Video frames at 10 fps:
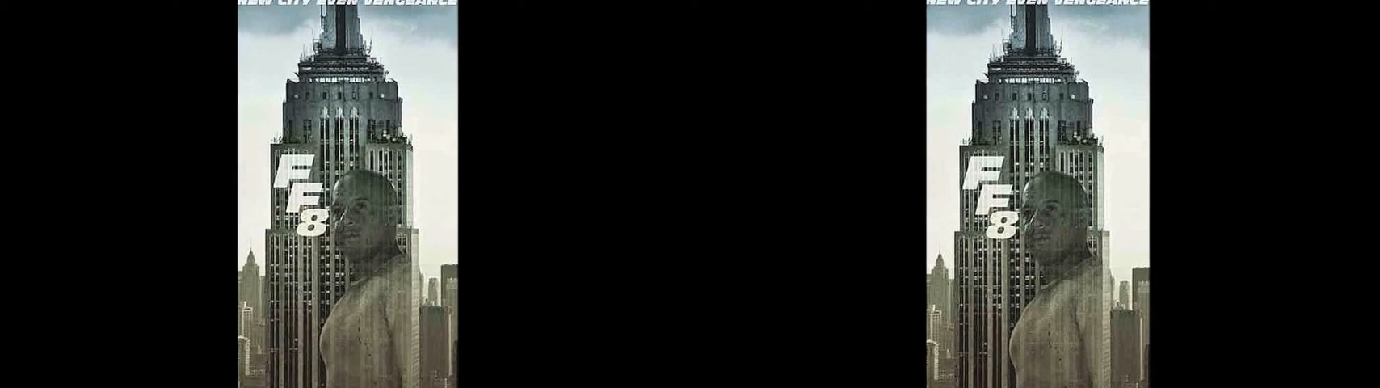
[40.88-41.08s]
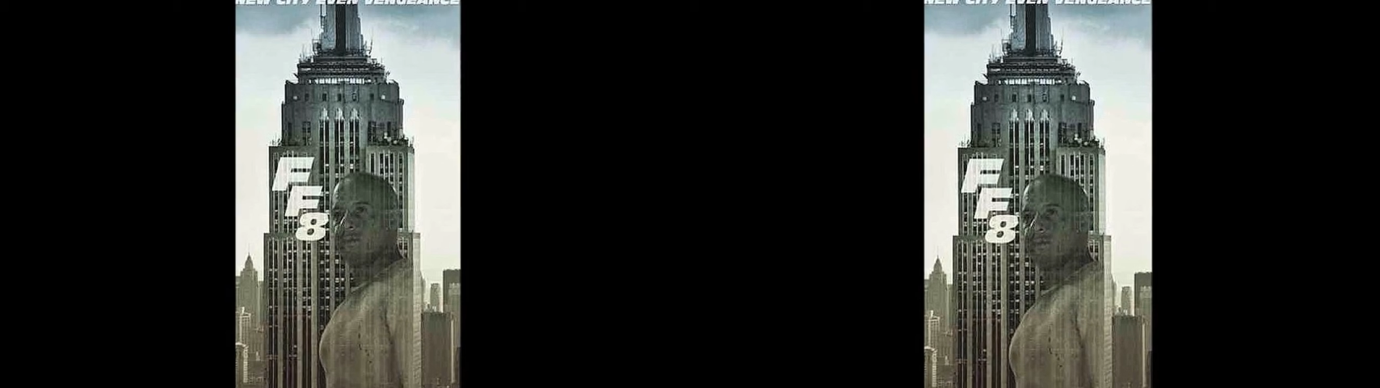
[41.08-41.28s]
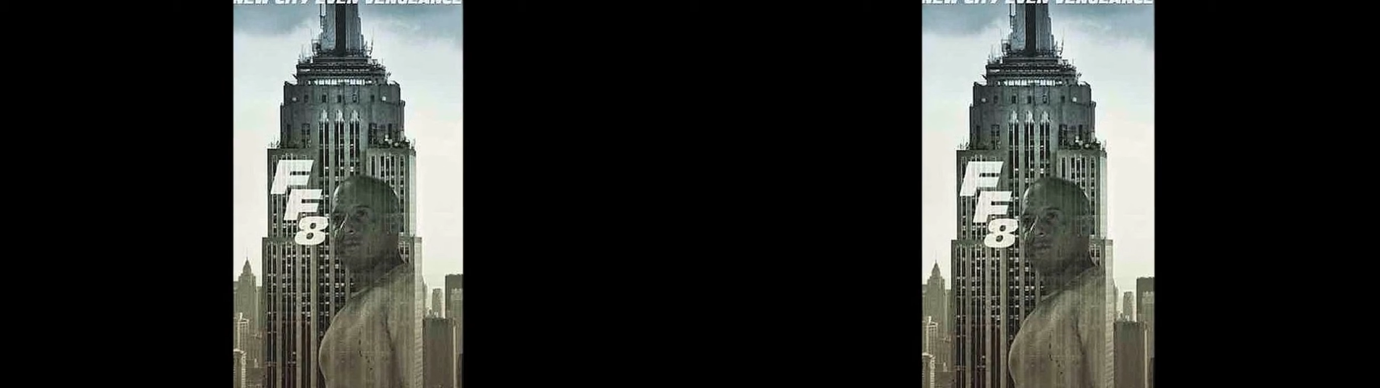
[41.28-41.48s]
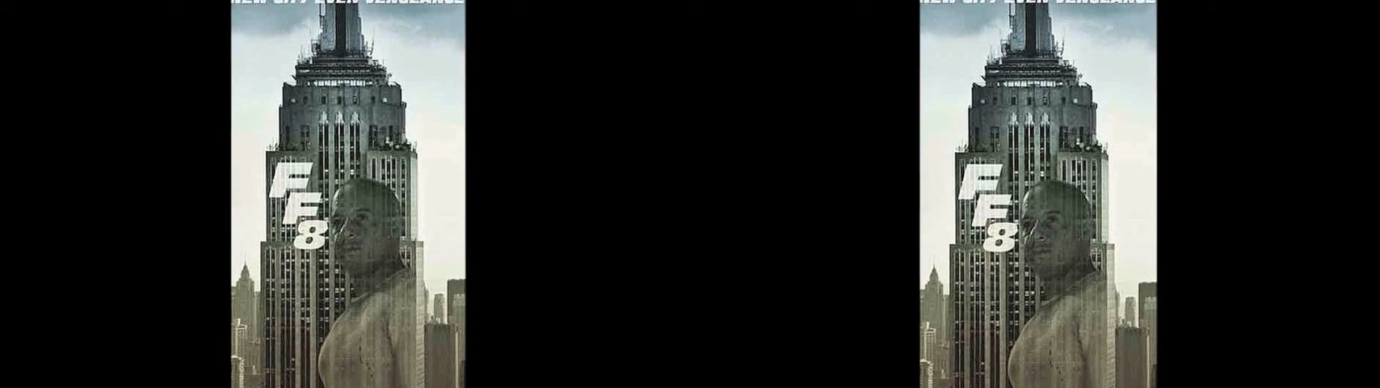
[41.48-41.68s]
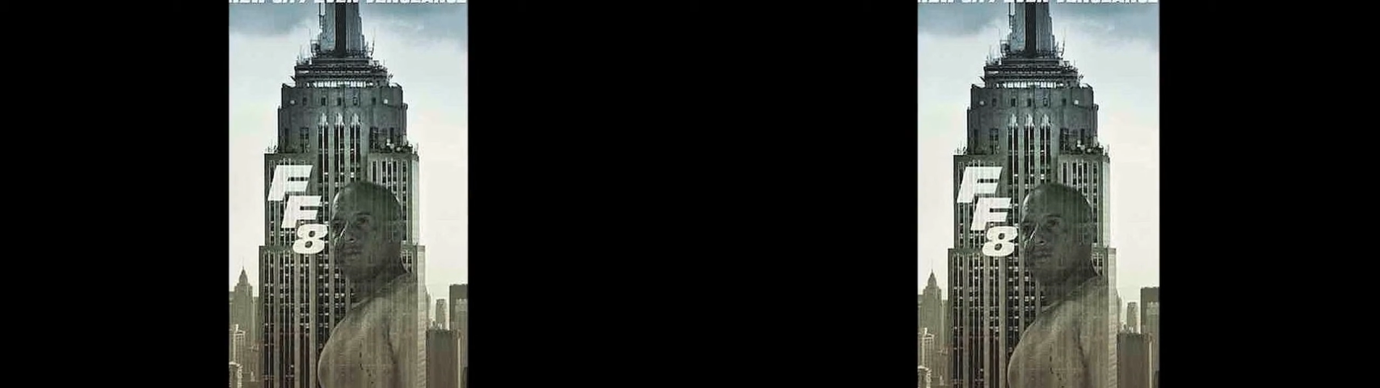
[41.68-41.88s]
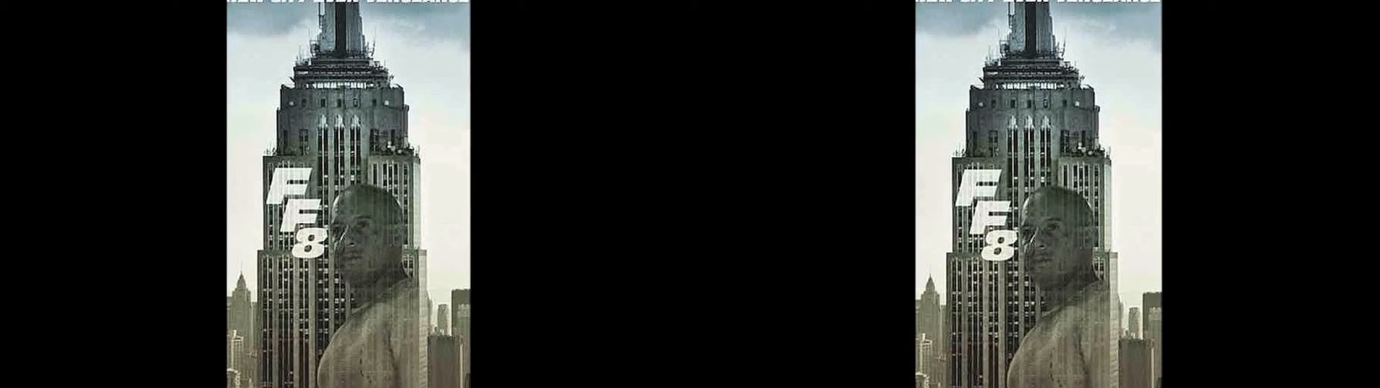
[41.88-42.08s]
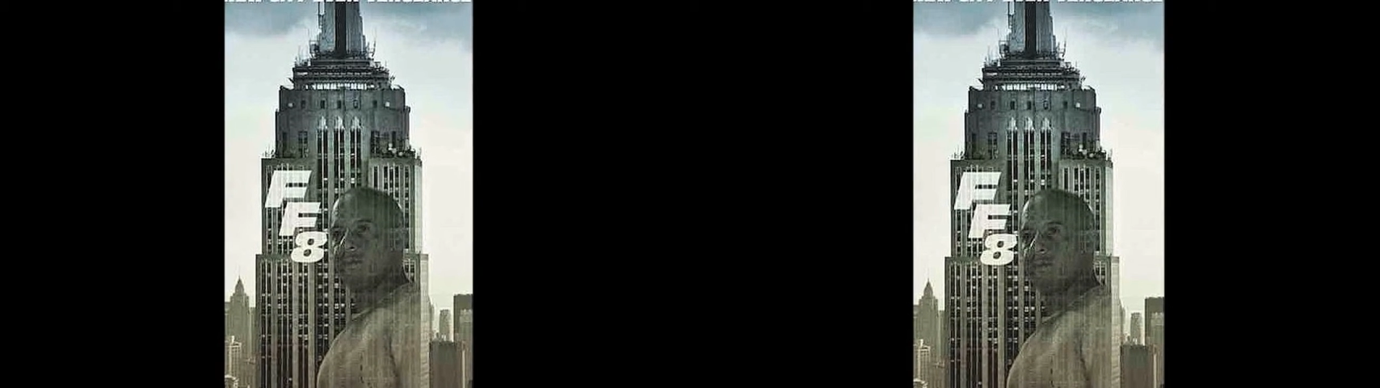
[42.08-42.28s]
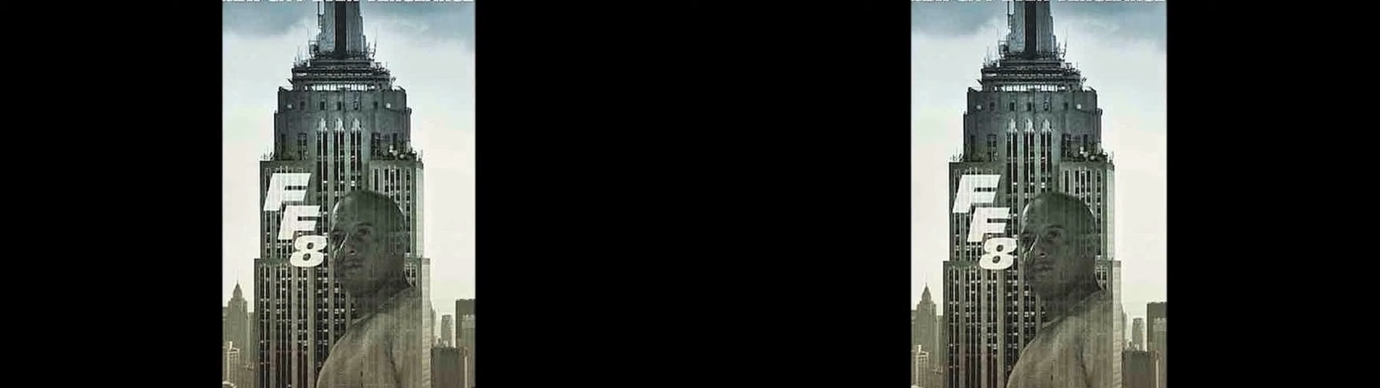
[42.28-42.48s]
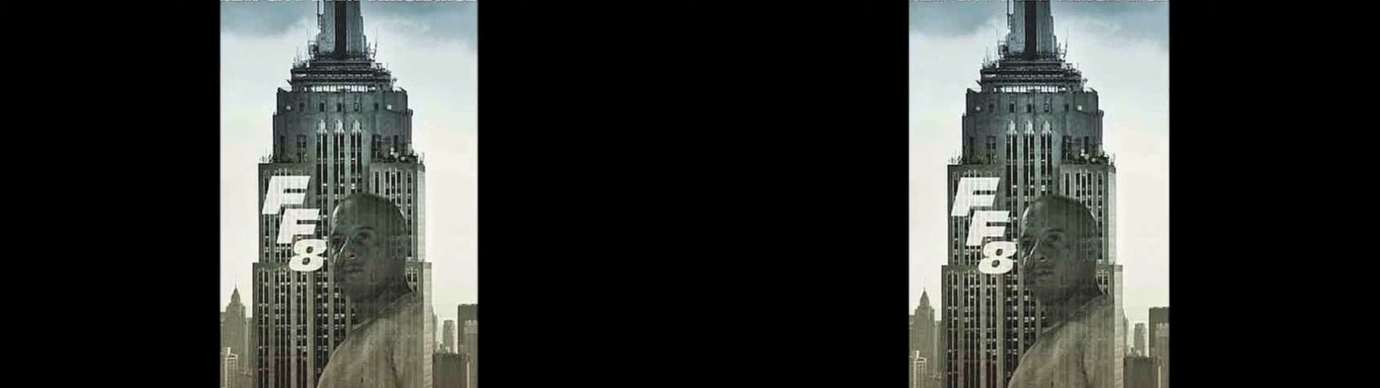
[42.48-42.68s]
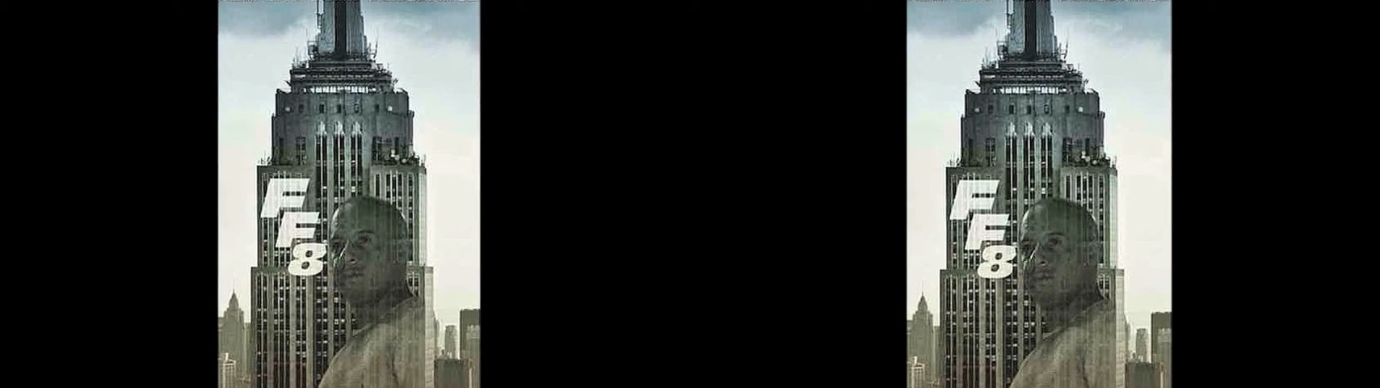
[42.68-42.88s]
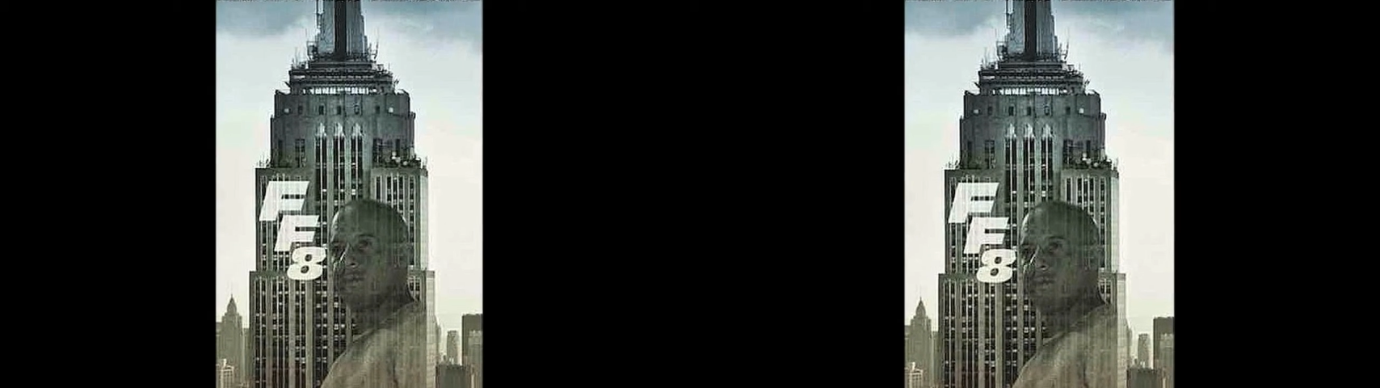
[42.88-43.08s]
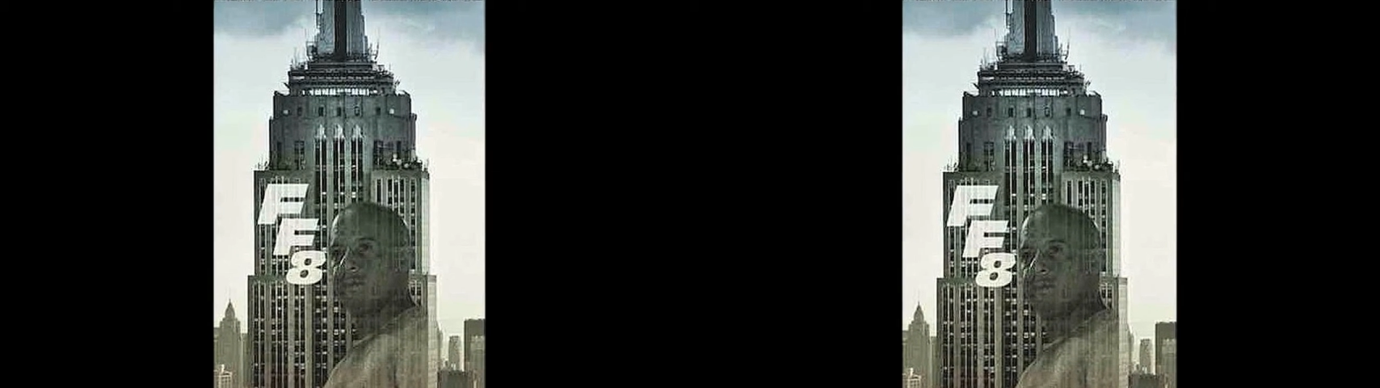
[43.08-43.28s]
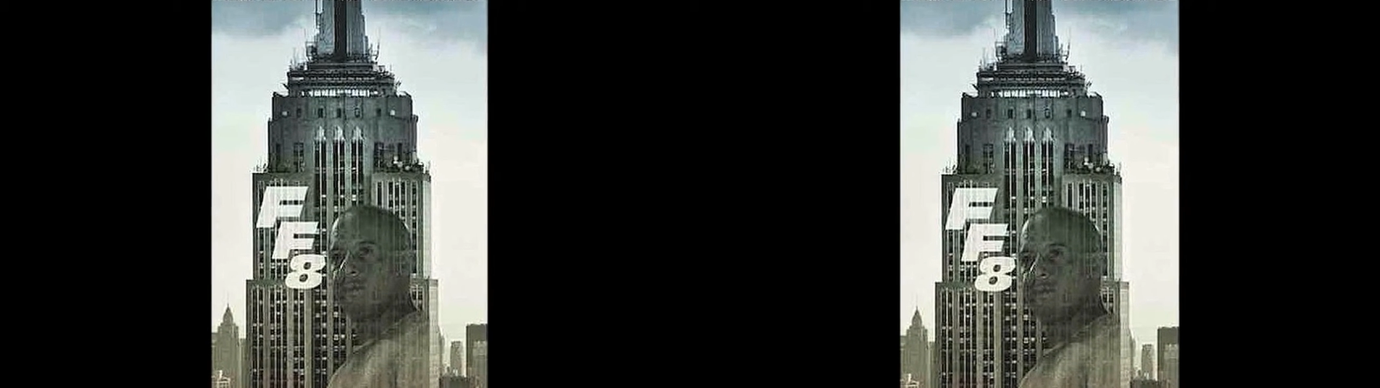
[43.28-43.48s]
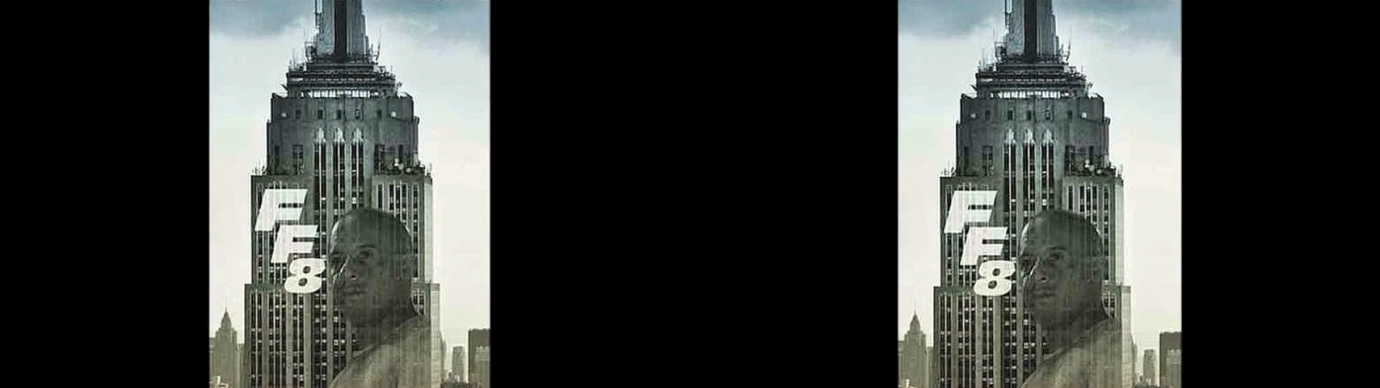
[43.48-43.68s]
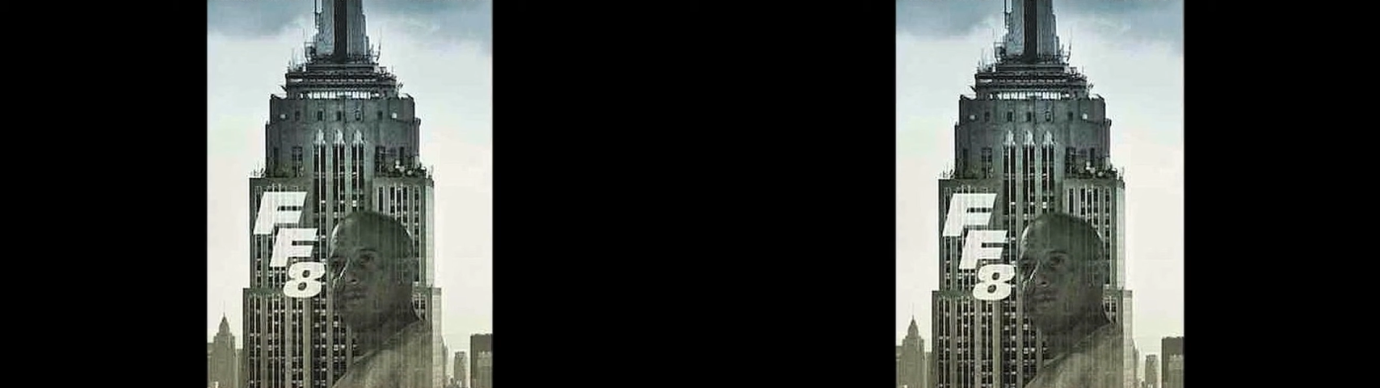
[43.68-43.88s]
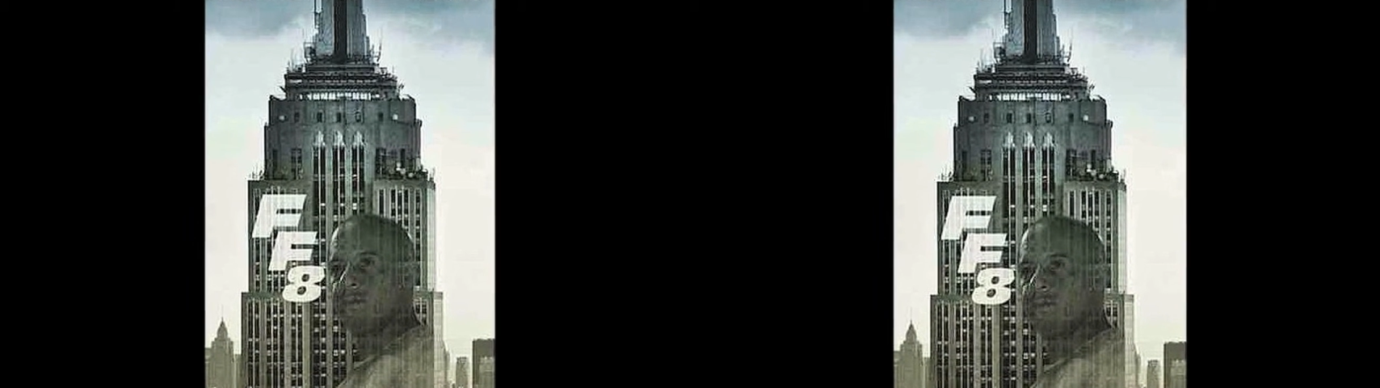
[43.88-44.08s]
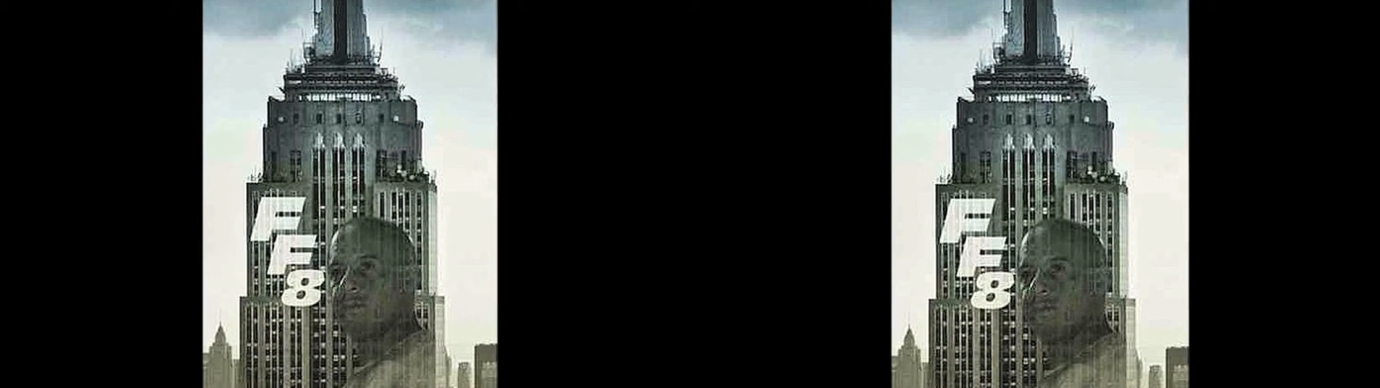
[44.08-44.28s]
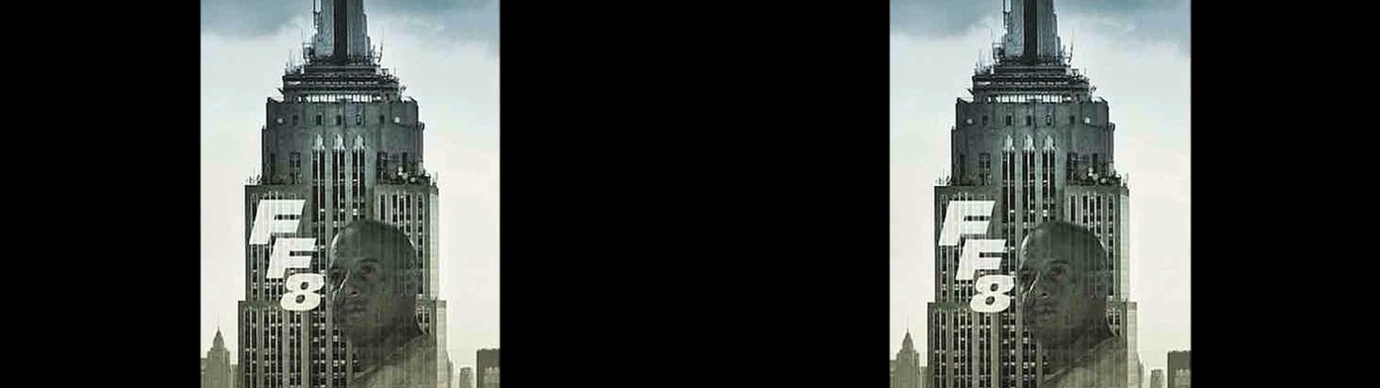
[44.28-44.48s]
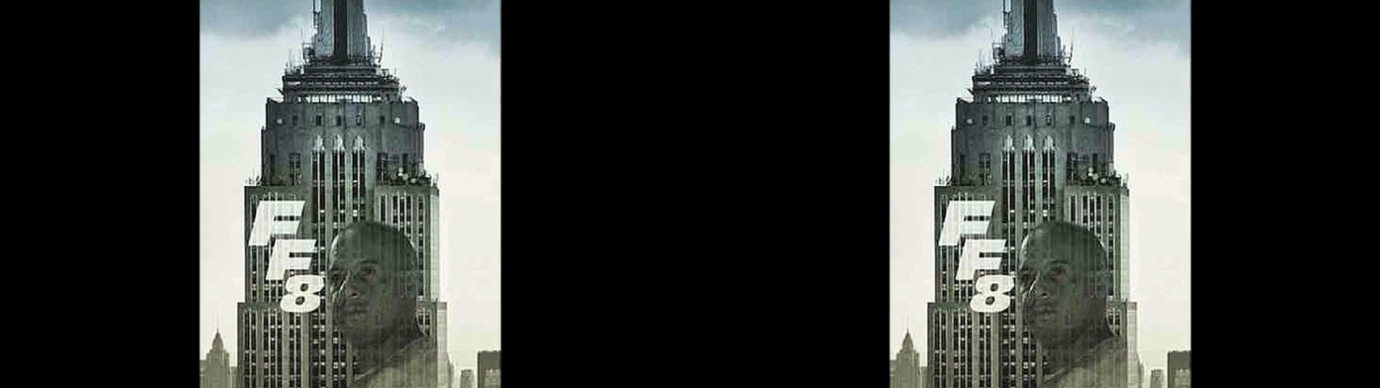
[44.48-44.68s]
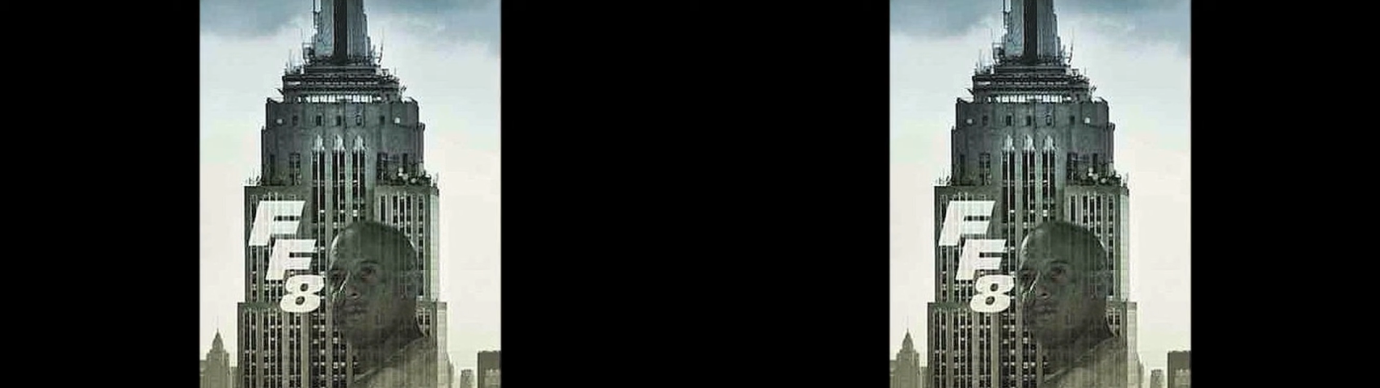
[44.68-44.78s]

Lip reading: (no speaker visible)